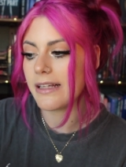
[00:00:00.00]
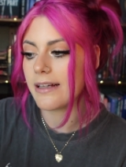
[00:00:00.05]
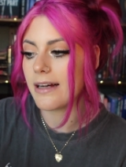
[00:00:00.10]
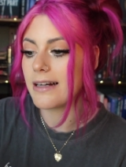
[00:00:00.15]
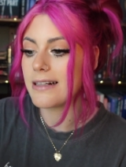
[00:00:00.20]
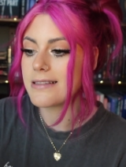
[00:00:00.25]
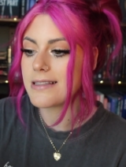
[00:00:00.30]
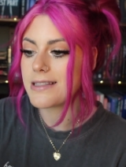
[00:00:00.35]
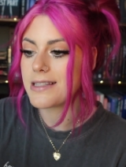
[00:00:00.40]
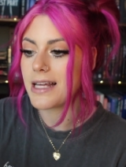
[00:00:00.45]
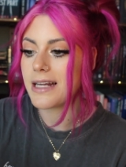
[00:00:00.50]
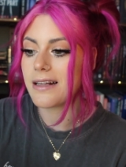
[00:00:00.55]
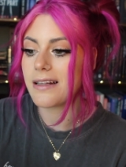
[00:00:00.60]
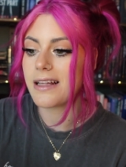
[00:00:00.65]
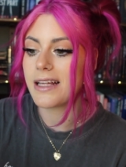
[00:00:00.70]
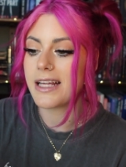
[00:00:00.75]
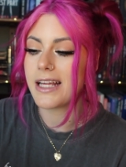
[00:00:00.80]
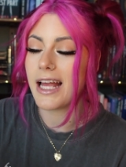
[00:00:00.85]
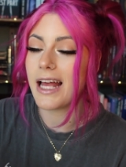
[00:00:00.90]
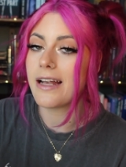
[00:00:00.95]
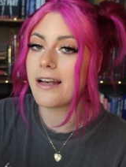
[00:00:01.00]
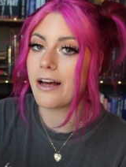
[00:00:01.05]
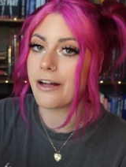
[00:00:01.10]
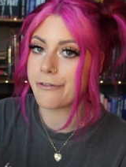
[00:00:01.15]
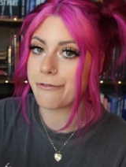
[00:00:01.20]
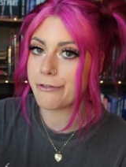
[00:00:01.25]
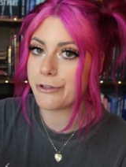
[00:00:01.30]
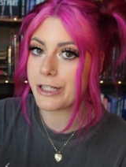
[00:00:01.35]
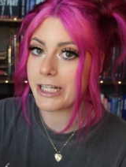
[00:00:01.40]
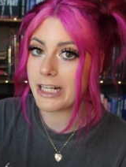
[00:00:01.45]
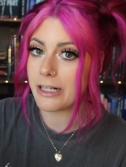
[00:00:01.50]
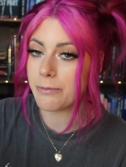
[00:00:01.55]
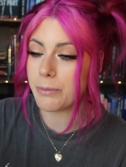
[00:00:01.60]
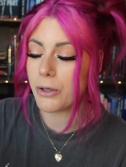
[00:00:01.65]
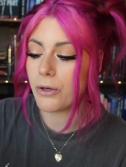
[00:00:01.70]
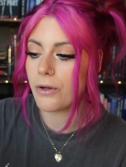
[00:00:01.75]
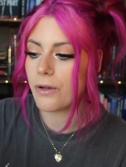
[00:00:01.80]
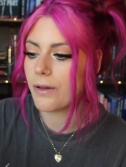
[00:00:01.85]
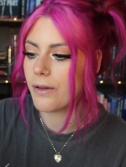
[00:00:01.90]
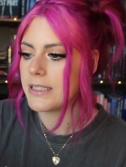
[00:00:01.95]
unsettling, and
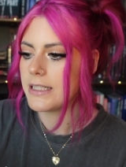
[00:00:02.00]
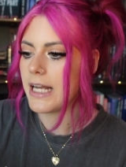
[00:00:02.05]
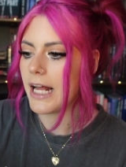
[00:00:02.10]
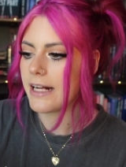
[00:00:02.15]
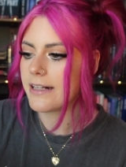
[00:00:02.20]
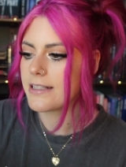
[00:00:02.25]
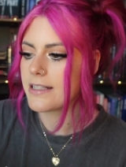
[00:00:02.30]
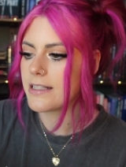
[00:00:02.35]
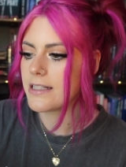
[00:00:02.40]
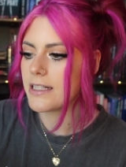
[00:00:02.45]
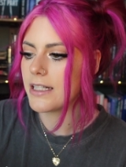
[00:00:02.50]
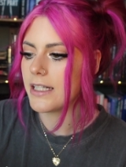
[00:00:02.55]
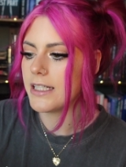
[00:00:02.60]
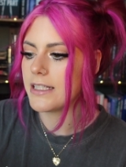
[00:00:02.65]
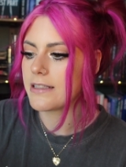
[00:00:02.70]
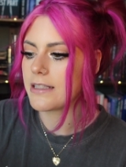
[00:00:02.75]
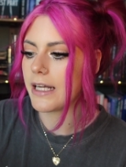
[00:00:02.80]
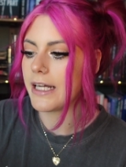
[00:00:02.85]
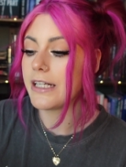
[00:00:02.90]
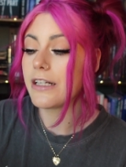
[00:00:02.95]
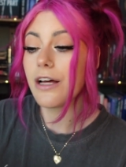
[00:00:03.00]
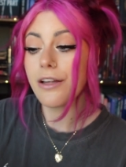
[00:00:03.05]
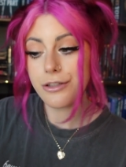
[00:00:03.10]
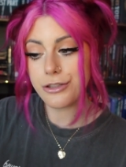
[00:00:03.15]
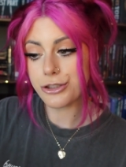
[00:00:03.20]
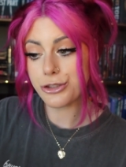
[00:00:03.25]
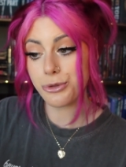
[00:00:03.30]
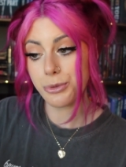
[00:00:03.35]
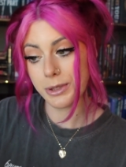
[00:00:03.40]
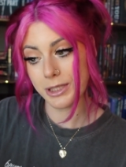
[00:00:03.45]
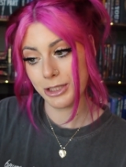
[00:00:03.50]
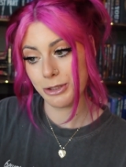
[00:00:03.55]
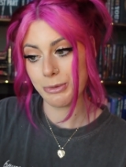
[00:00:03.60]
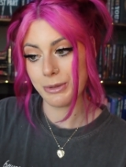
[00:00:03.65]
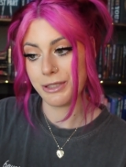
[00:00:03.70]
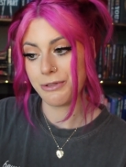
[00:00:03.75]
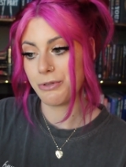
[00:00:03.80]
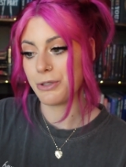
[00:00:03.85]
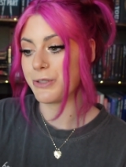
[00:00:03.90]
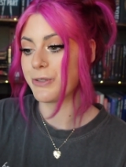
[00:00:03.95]
unforgettable. Next is another
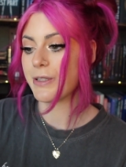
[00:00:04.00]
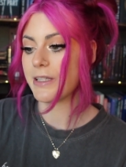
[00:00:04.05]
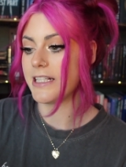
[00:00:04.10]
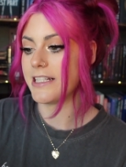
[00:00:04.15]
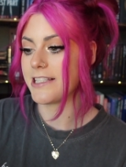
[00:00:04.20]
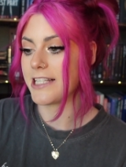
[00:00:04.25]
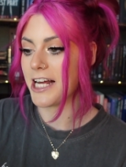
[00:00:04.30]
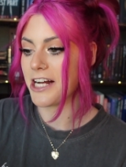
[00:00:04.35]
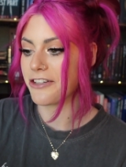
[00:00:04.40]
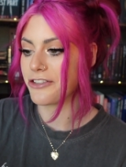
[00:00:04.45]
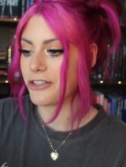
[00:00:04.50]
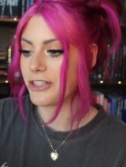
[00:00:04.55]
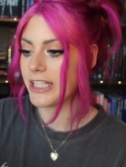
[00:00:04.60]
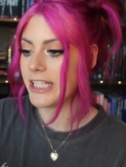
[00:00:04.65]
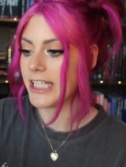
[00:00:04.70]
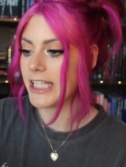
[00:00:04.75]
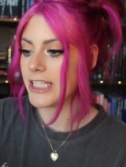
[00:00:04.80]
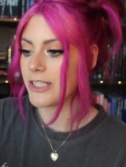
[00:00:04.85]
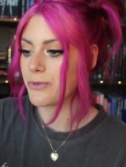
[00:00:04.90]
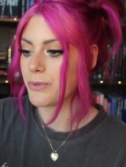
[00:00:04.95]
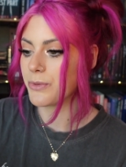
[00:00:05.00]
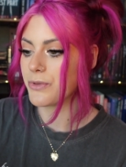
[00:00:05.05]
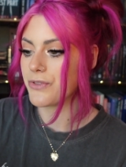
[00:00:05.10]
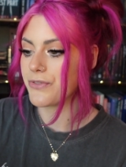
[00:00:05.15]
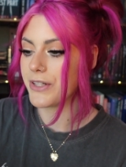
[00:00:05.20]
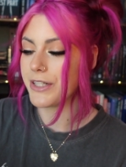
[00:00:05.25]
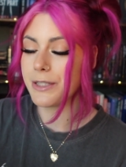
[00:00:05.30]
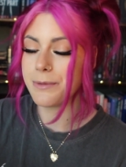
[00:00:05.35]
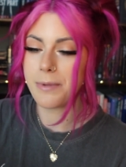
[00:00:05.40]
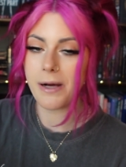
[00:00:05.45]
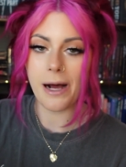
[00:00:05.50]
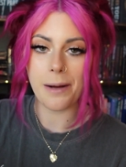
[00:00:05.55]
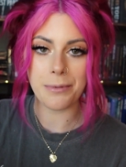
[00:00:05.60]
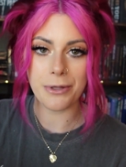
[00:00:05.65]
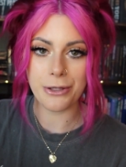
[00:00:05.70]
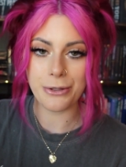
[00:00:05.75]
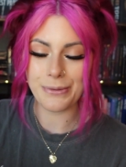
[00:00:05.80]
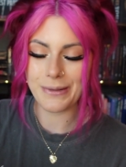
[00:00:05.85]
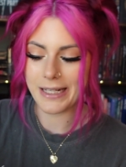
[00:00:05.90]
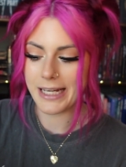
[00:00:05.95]
2024 release actually, and this one was very
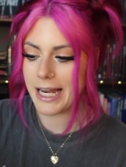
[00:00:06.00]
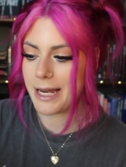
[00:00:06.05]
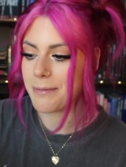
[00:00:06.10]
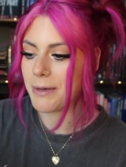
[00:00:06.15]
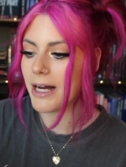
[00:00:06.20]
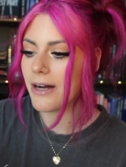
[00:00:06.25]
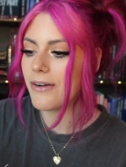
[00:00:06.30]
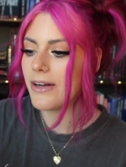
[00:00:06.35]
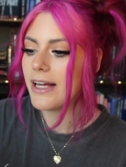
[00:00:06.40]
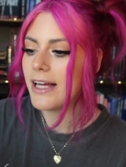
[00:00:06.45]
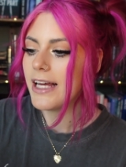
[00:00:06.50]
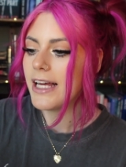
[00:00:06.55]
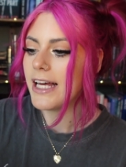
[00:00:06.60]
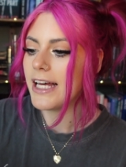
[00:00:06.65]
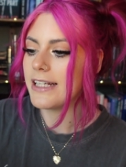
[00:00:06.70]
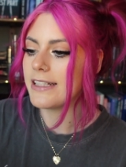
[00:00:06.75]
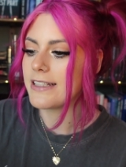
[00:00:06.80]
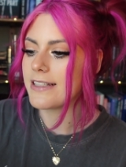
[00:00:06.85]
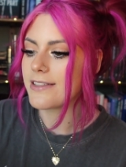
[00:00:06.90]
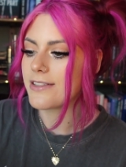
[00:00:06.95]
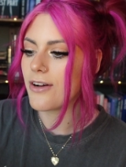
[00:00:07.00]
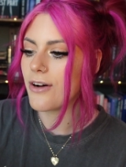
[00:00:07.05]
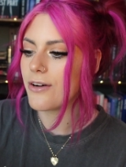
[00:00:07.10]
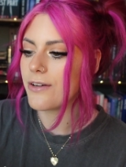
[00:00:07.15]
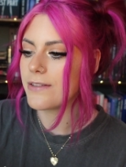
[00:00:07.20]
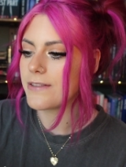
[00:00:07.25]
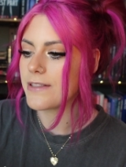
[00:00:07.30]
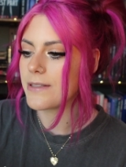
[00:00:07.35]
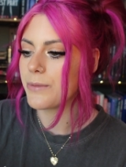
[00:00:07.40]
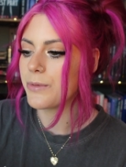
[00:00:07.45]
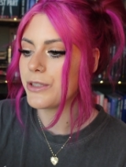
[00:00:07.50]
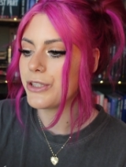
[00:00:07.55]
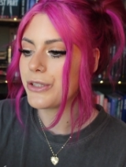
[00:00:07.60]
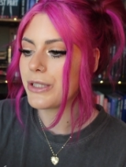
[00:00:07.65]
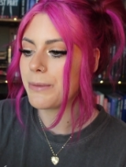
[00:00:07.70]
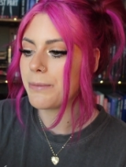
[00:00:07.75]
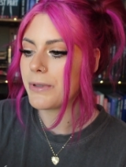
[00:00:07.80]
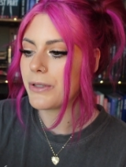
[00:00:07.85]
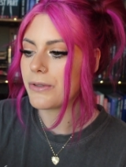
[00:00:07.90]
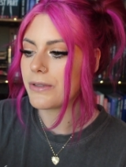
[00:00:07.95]
popular when it came out, and it is called Someone You
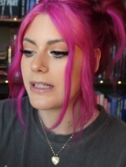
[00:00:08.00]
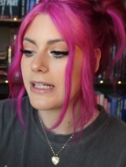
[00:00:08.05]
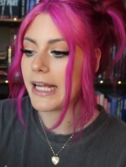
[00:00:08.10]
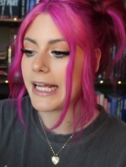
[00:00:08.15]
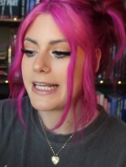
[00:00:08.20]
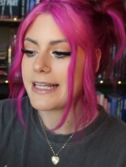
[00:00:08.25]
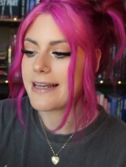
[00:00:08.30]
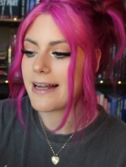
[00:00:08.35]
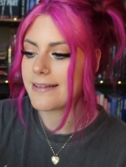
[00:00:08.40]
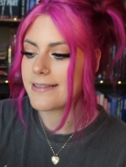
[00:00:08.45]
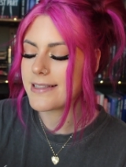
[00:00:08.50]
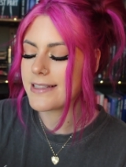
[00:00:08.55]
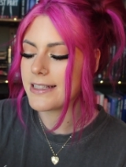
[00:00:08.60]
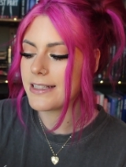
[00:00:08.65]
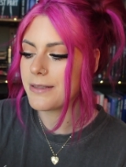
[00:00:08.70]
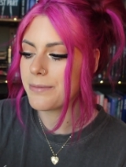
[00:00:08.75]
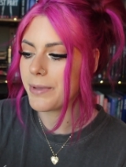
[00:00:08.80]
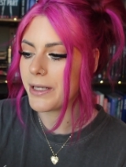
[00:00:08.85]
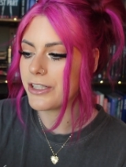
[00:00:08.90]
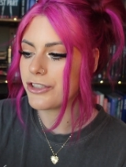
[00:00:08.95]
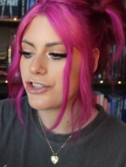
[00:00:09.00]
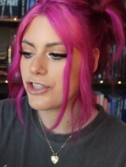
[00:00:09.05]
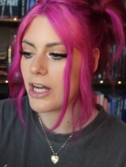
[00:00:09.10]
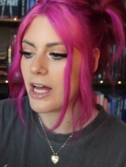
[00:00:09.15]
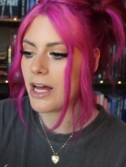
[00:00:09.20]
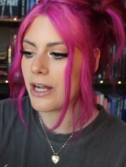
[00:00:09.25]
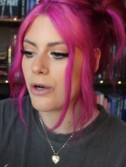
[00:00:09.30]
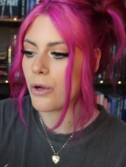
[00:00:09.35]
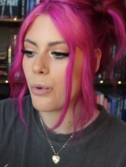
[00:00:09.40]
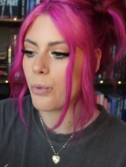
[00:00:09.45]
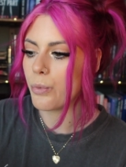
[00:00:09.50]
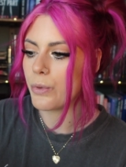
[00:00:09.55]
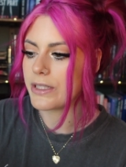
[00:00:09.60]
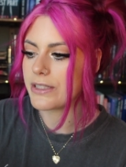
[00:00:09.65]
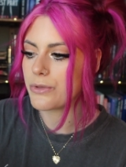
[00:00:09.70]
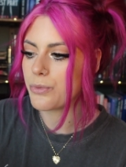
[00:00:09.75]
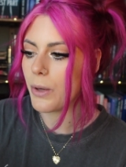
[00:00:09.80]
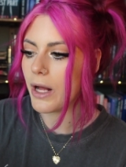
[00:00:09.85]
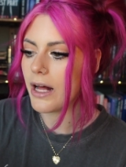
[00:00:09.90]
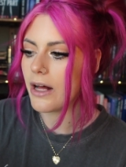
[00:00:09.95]
Can Build a Nest In by John
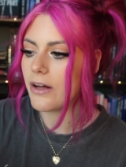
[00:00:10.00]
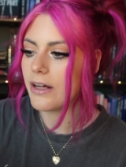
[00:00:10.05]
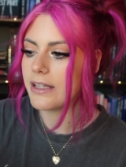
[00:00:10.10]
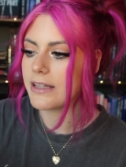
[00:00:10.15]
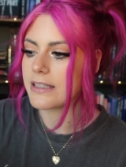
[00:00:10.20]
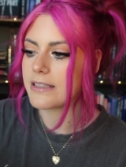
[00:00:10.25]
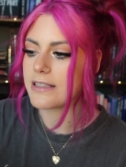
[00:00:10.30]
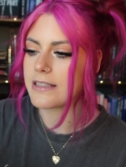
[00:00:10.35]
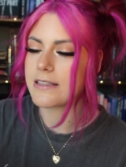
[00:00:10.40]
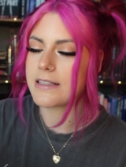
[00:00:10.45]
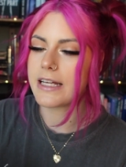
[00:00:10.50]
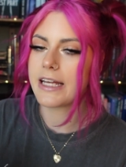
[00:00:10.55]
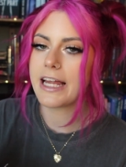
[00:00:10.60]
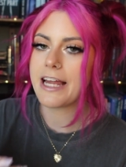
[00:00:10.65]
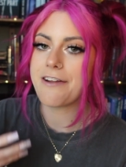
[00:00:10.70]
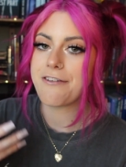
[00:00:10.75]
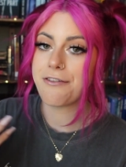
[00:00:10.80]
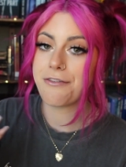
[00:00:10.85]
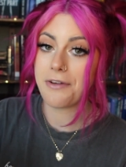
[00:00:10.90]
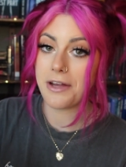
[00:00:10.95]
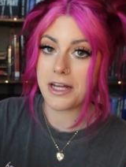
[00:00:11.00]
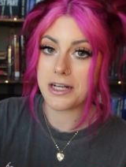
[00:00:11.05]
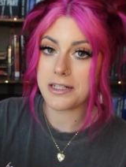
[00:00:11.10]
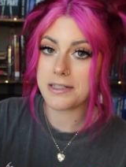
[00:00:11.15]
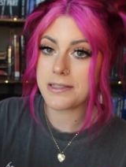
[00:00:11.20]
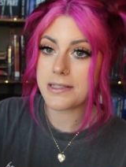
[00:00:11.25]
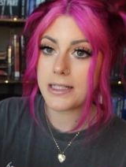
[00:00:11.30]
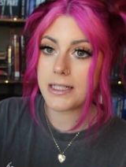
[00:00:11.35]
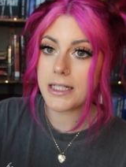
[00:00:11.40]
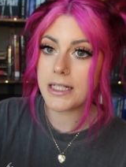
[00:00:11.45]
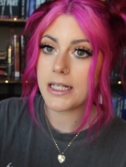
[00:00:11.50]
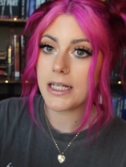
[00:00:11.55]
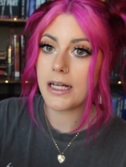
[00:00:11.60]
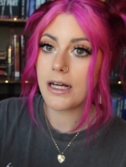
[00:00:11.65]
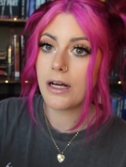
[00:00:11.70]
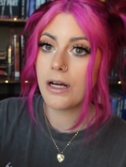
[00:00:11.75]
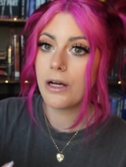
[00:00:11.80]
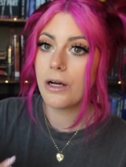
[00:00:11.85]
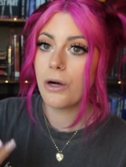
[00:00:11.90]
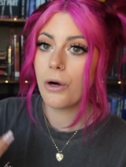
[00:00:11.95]
Wiswell, and this is like a fantasy
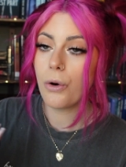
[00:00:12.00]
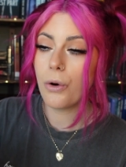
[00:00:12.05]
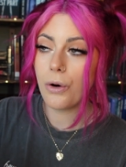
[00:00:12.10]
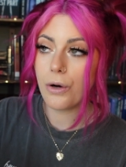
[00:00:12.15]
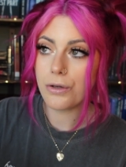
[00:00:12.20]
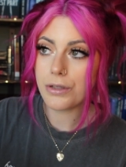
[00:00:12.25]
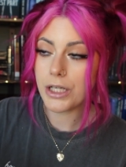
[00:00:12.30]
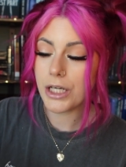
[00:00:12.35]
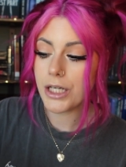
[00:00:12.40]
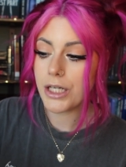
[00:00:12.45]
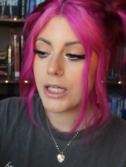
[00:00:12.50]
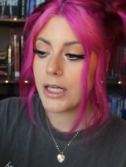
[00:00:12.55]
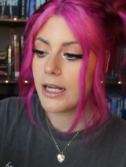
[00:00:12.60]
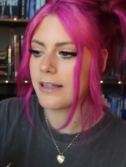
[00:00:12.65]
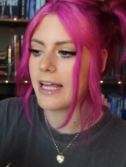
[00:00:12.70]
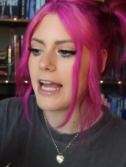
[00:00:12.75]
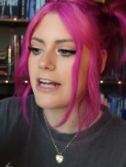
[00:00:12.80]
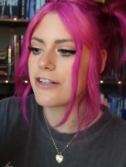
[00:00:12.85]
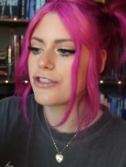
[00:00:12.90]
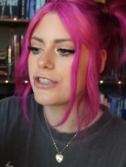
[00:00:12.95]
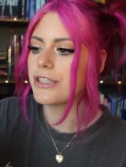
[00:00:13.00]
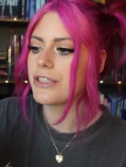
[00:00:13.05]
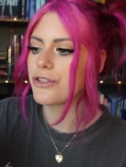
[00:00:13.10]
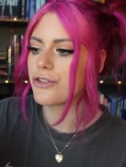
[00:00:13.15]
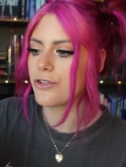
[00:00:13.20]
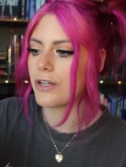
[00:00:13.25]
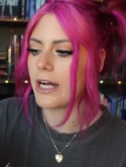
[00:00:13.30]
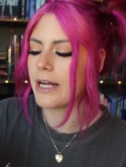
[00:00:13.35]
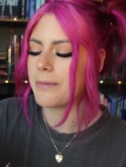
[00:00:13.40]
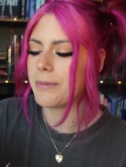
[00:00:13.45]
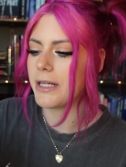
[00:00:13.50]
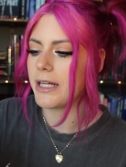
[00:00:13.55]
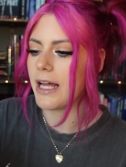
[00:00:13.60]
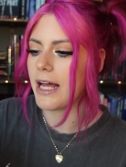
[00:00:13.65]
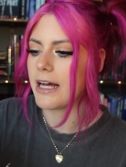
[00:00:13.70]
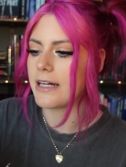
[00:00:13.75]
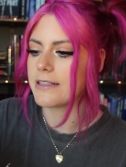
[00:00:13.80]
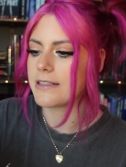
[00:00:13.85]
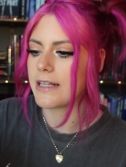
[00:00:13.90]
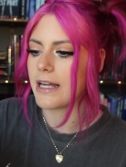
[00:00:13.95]
horror. They actually describe it
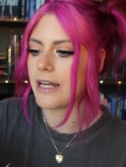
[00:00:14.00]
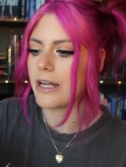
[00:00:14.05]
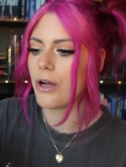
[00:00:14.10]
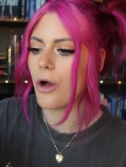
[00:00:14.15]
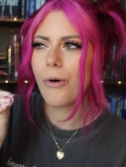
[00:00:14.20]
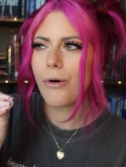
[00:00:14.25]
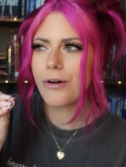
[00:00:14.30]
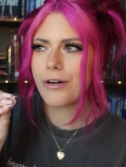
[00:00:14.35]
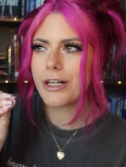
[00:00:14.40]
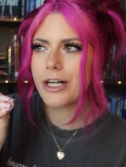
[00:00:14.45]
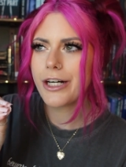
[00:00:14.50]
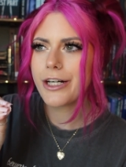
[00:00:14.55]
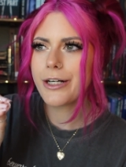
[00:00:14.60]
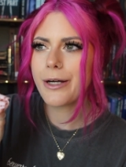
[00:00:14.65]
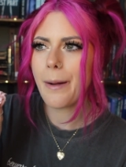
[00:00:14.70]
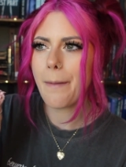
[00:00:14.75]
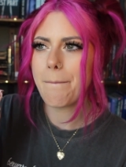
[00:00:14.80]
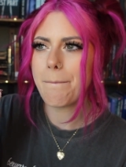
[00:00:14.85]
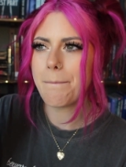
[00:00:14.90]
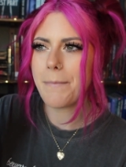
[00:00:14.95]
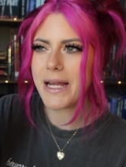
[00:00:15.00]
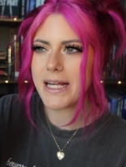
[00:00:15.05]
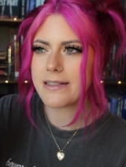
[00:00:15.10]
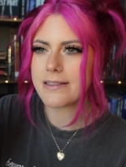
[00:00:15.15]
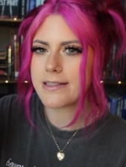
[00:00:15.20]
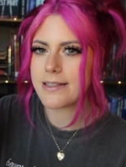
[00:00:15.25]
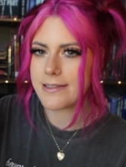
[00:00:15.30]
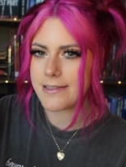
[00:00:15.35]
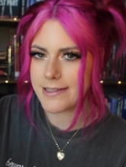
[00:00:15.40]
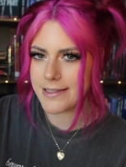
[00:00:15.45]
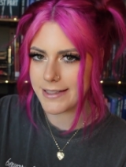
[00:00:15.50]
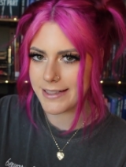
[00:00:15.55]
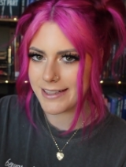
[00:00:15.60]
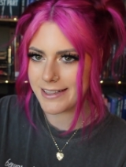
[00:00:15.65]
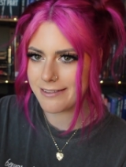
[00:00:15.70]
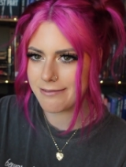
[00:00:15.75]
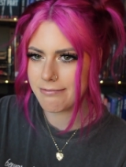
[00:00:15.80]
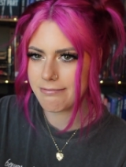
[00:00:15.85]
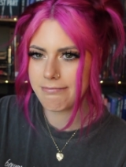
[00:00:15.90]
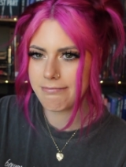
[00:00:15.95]
as a horror fantasy.